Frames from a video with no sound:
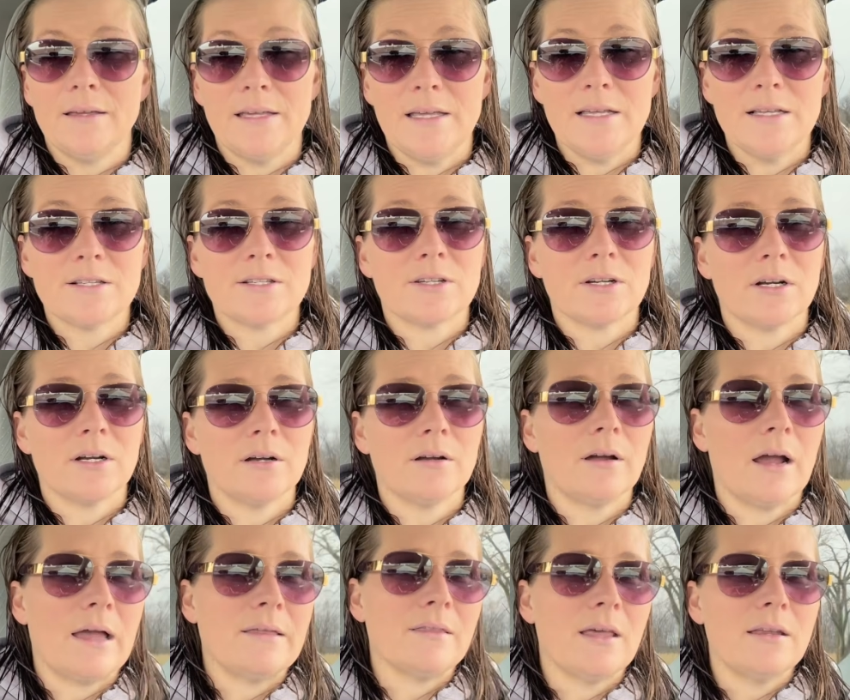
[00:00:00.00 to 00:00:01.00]

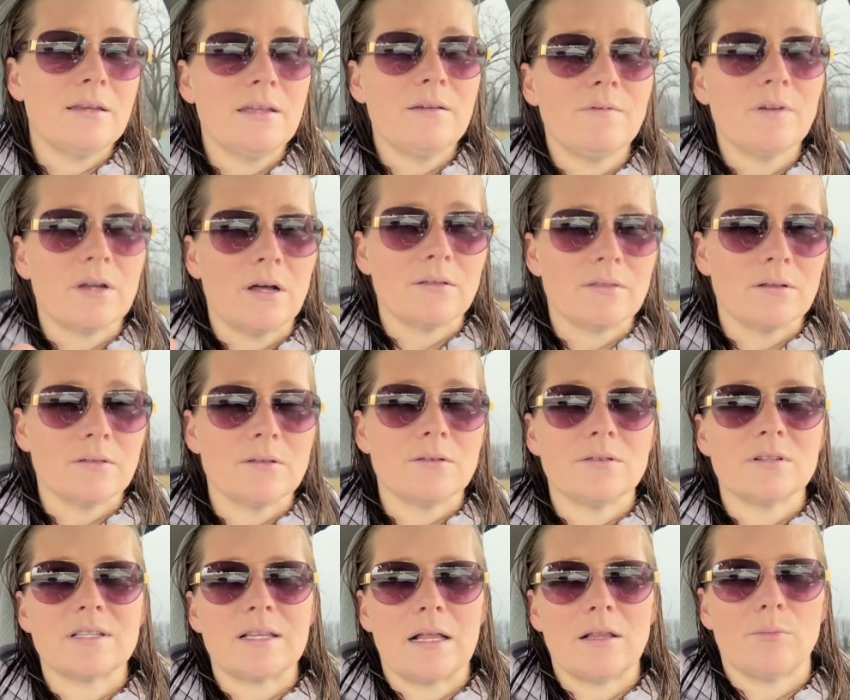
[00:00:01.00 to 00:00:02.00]
Easter, and then even all the
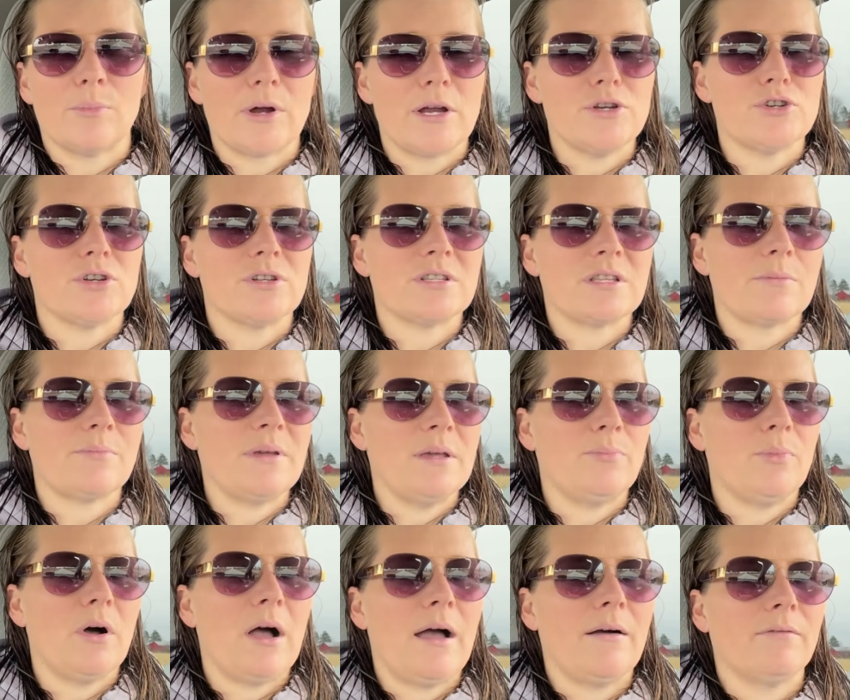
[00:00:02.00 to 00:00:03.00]
little celebrations that
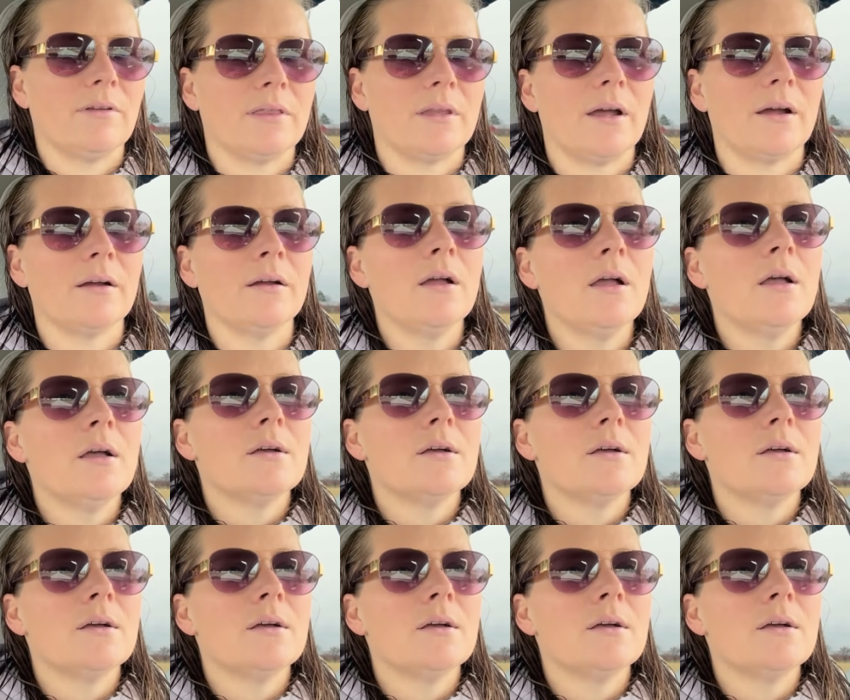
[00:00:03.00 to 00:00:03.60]
people have in there.